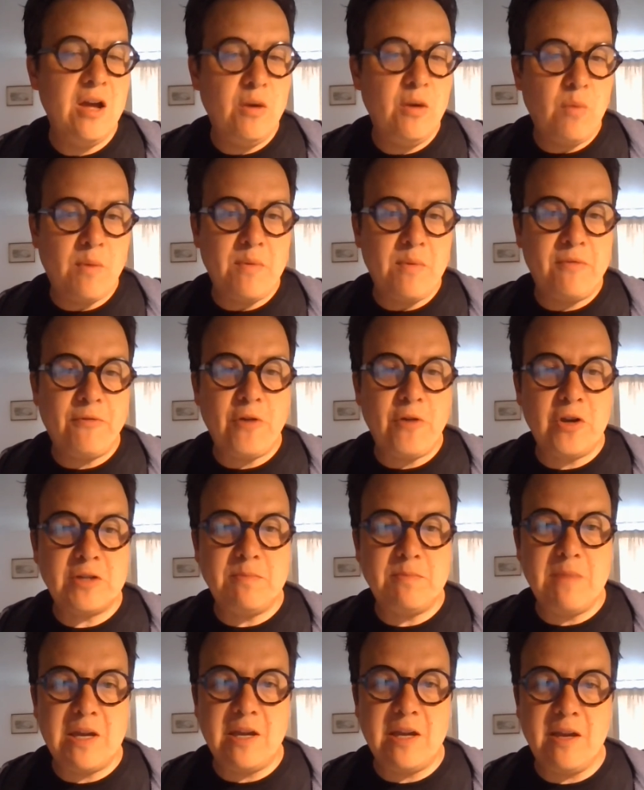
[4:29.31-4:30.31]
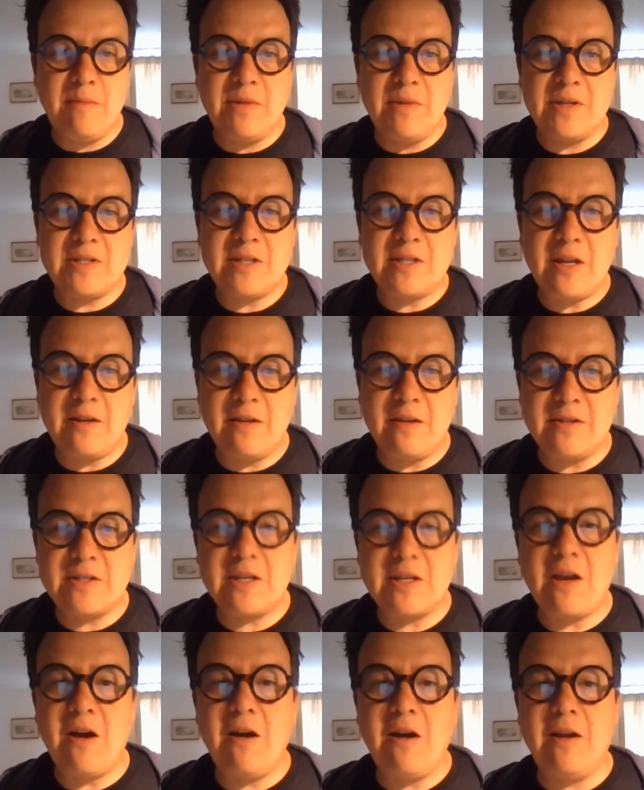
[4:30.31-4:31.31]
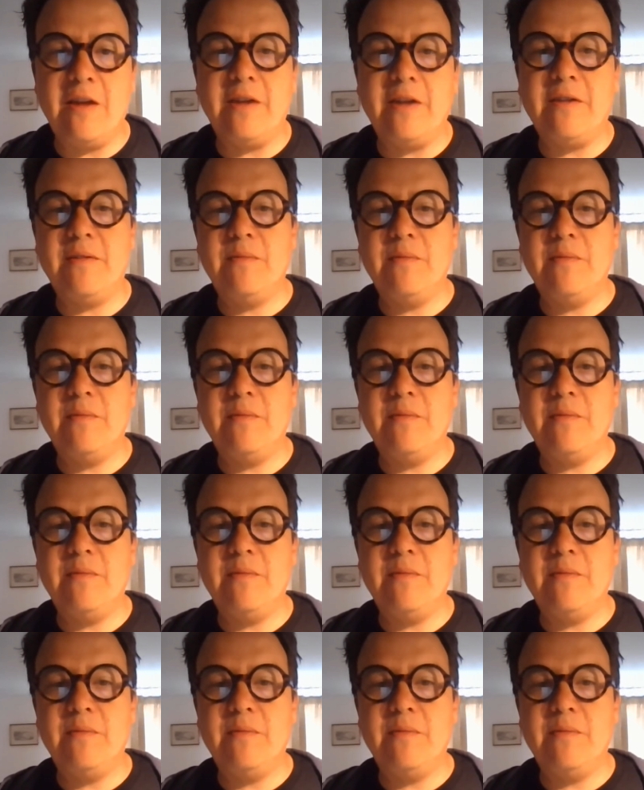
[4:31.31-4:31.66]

When we first meet him in A Study of Scarlet,